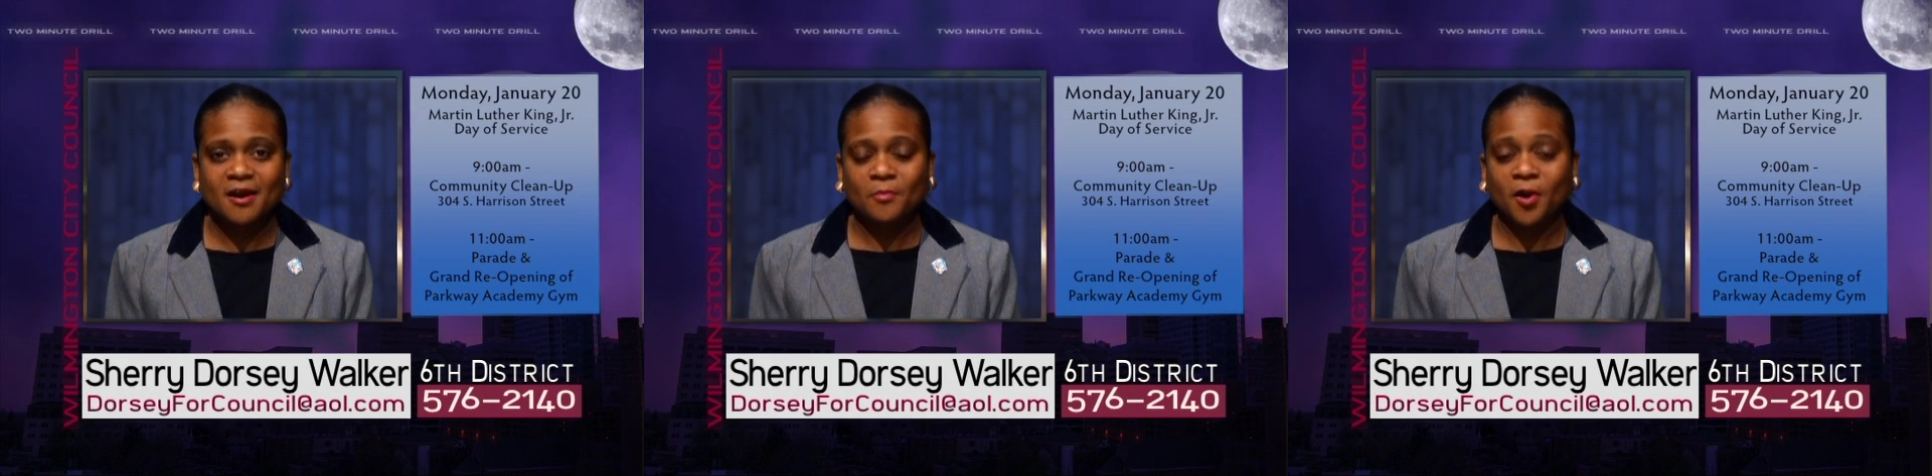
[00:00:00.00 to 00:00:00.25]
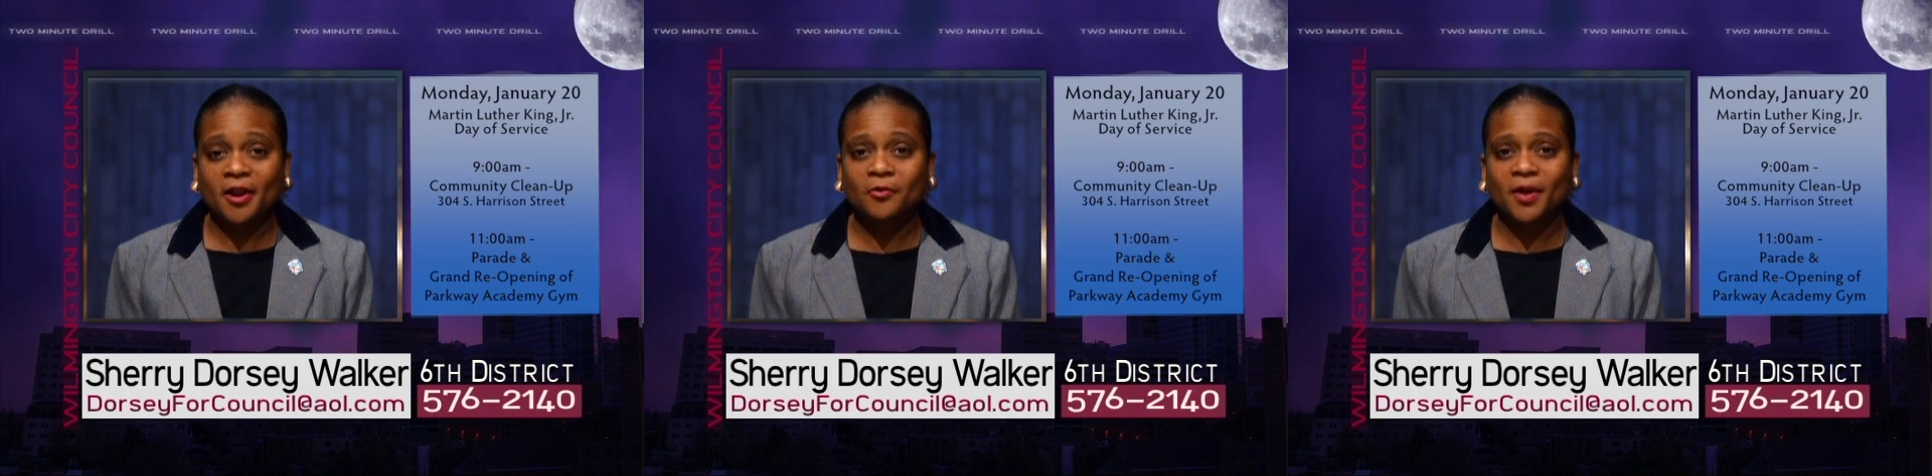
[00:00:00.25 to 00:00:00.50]

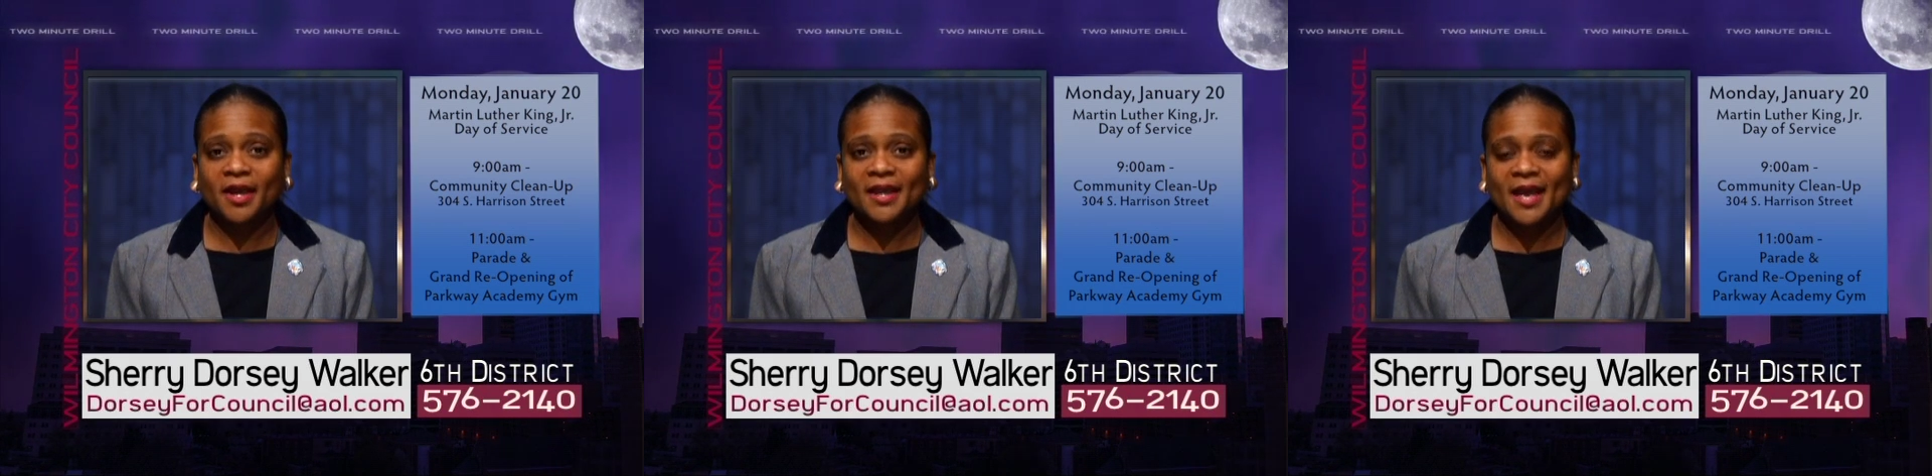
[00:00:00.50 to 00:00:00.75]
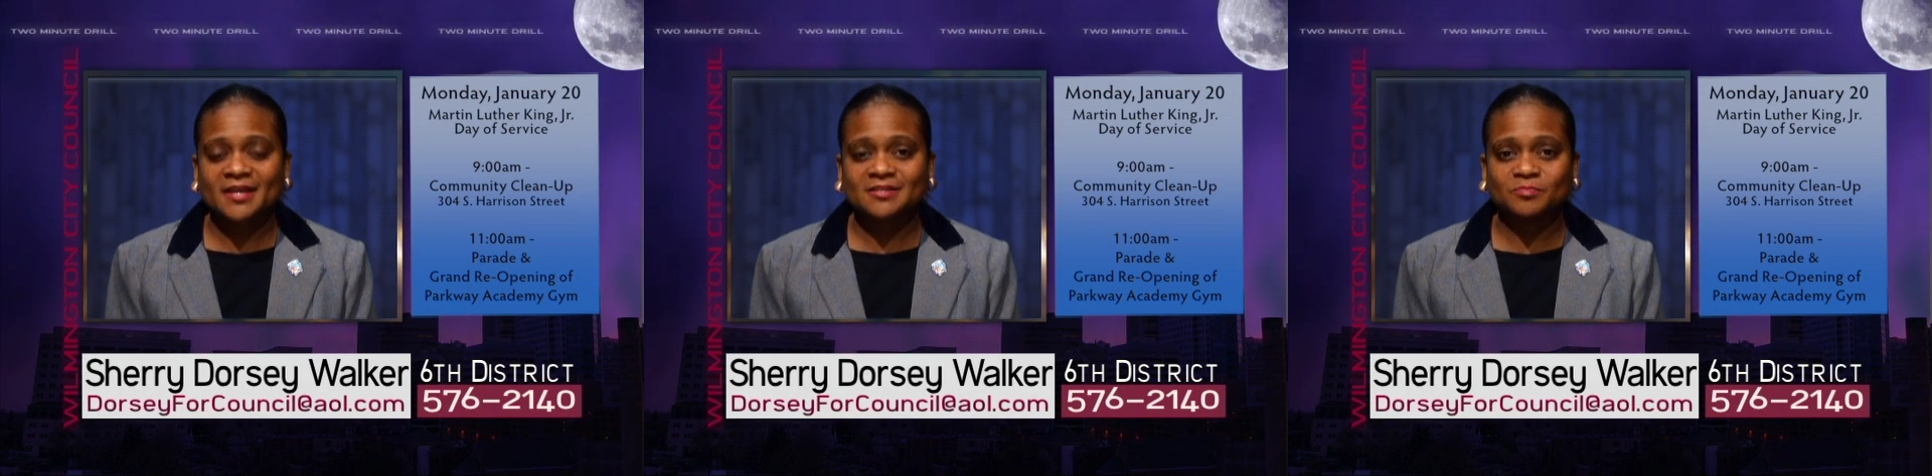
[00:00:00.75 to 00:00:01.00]
Parkway
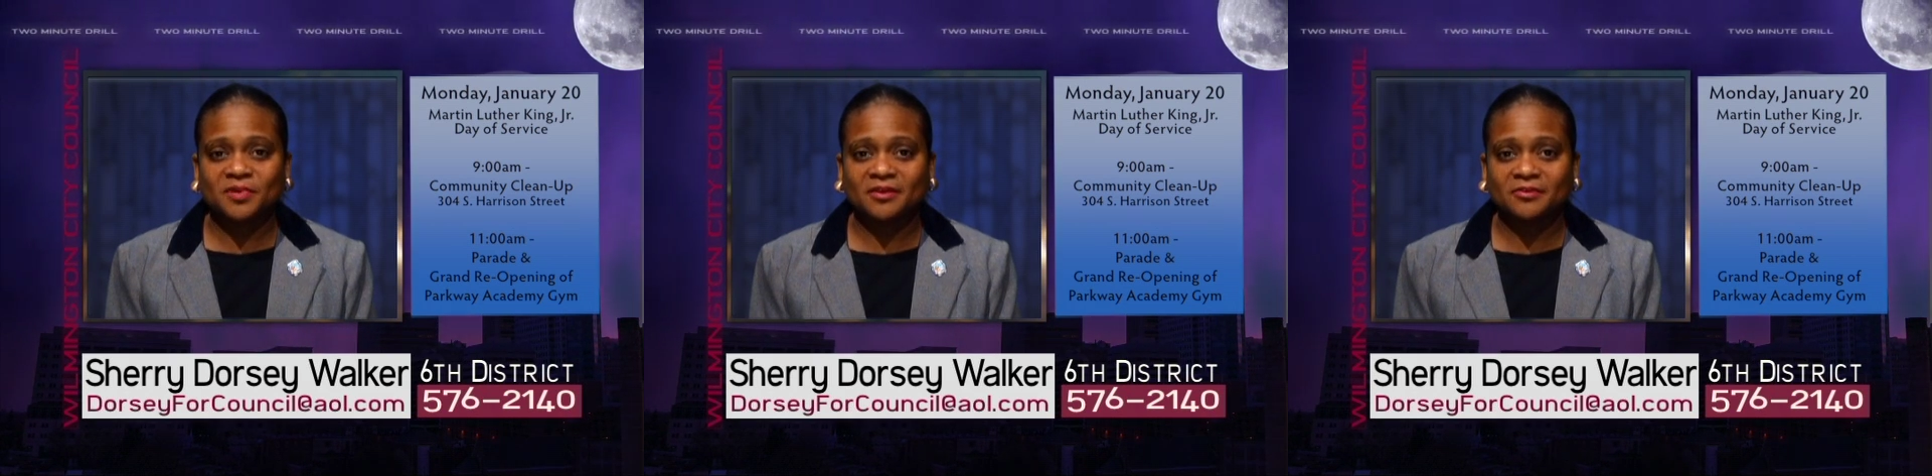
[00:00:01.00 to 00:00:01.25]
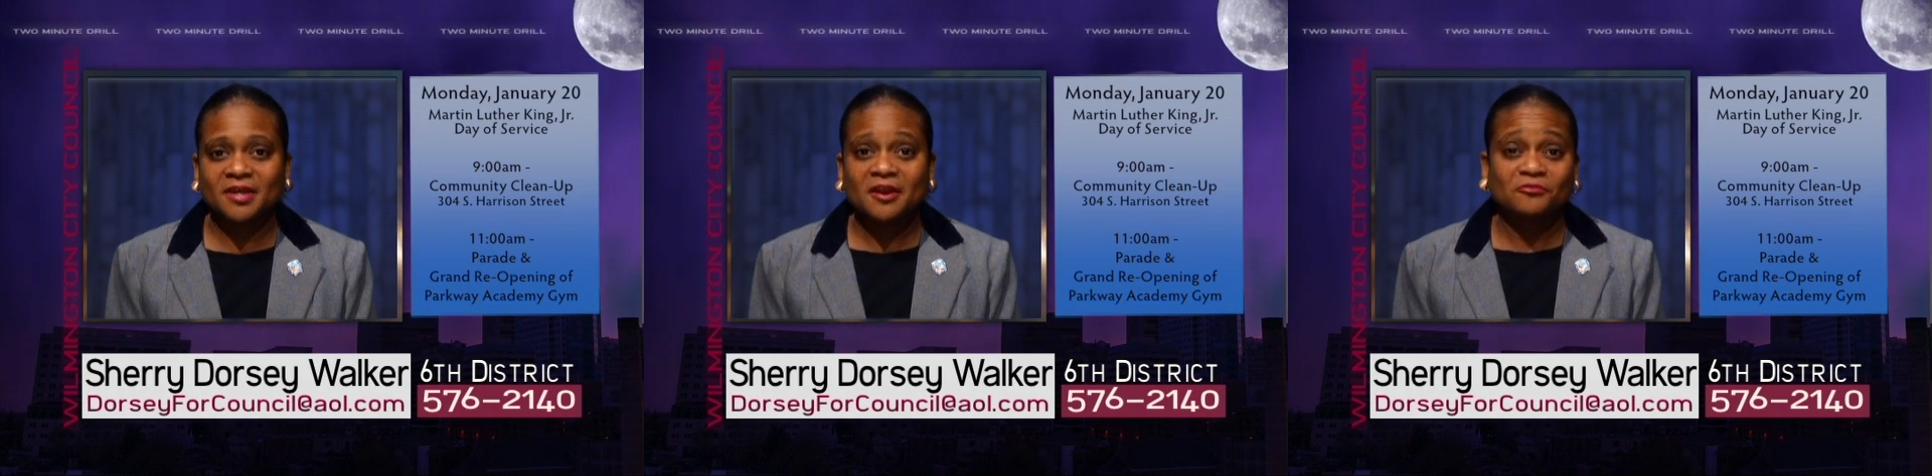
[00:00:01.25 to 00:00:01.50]
has
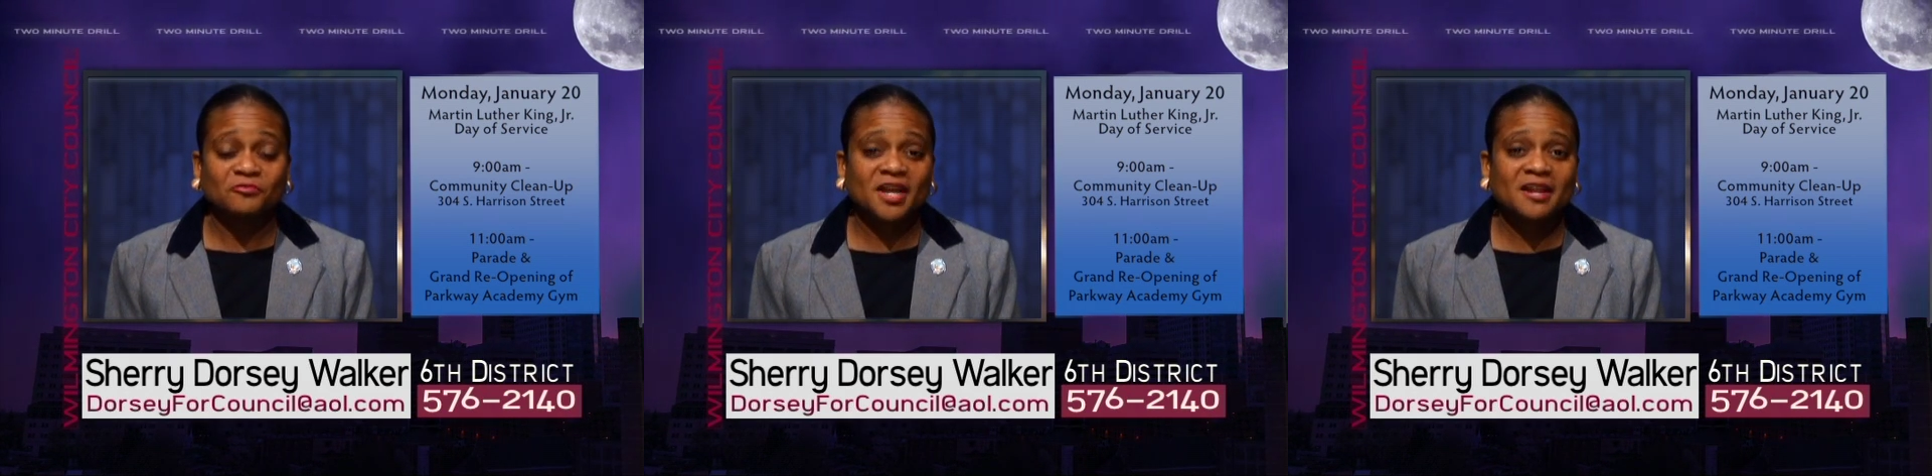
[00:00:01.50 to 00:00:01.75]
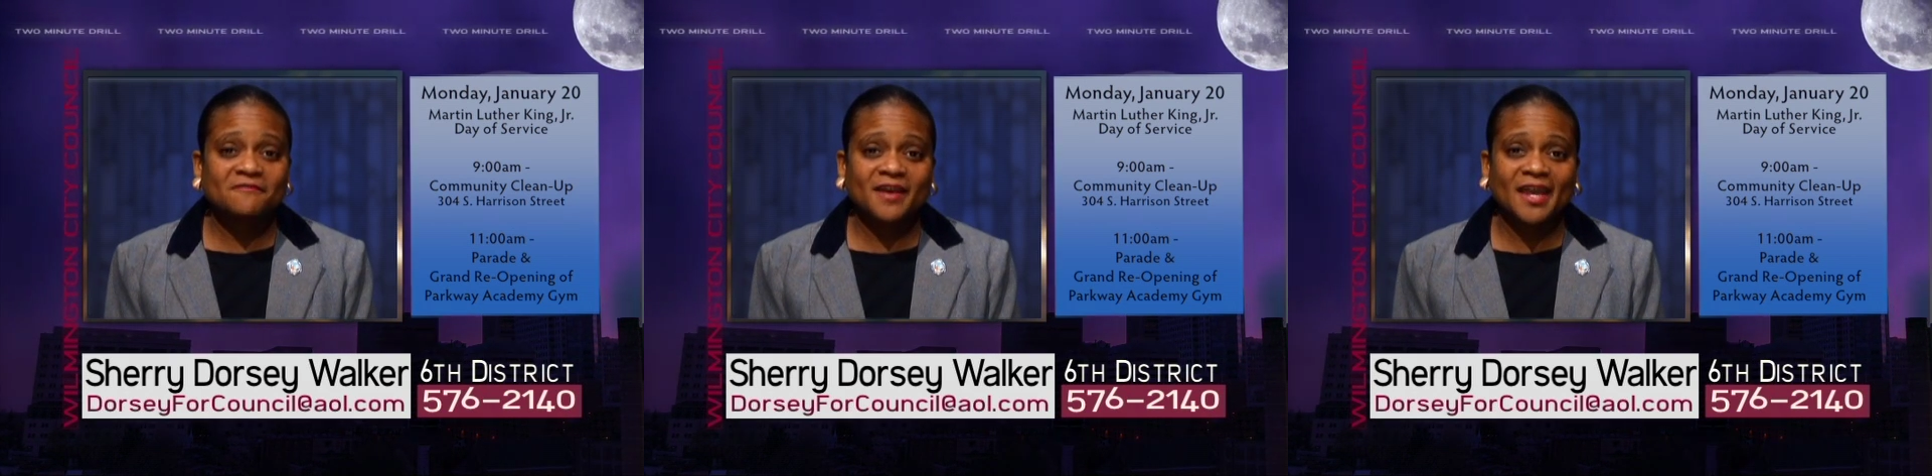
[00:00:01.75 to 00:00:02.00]
been
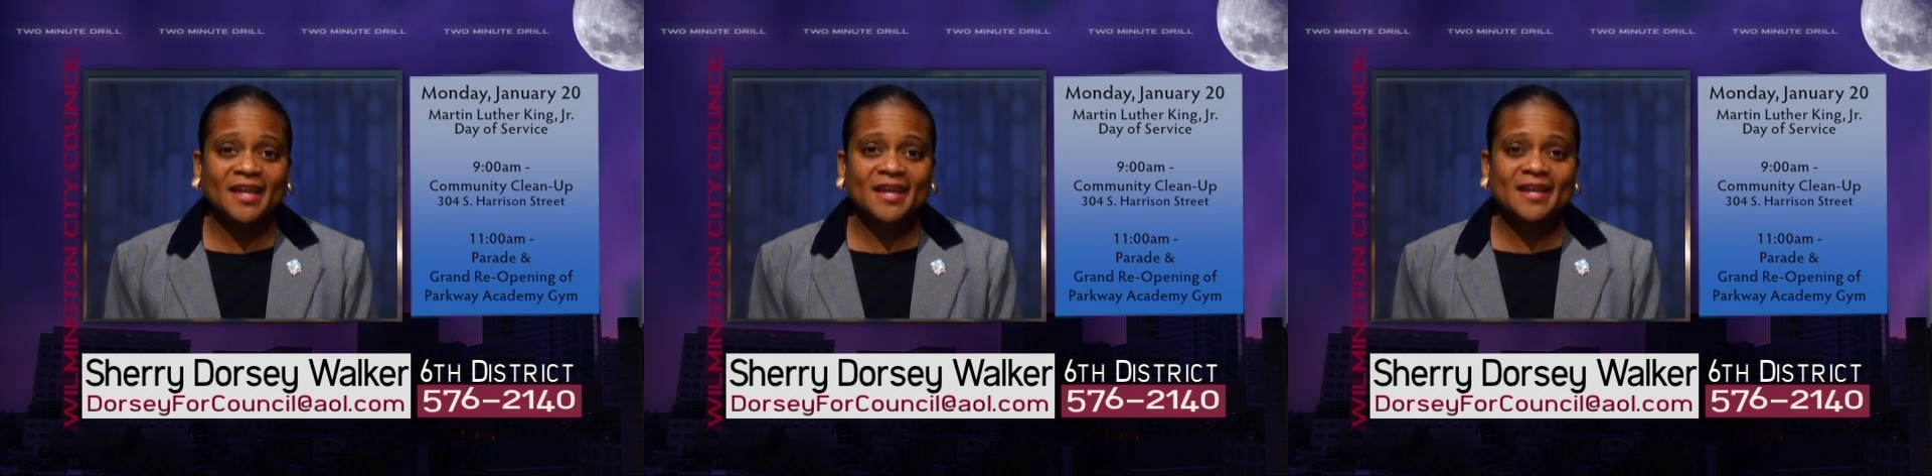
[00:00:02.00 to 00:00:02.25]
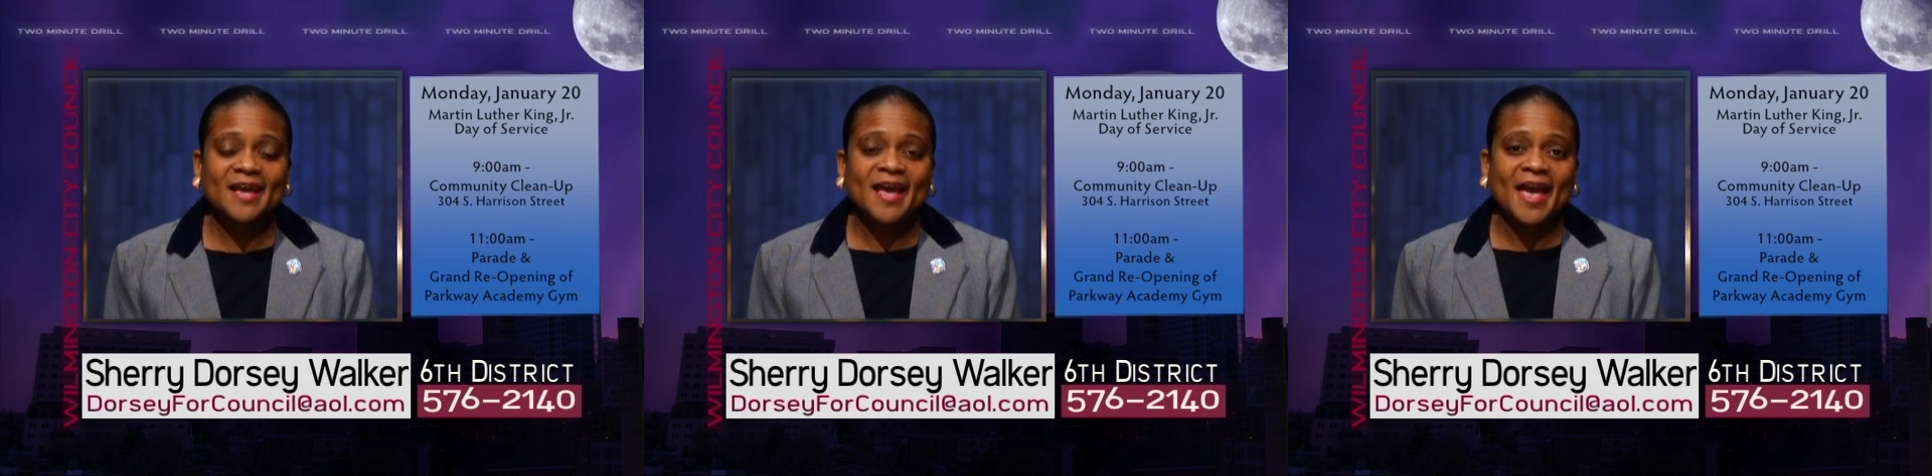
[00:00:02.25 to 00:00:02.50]
renovated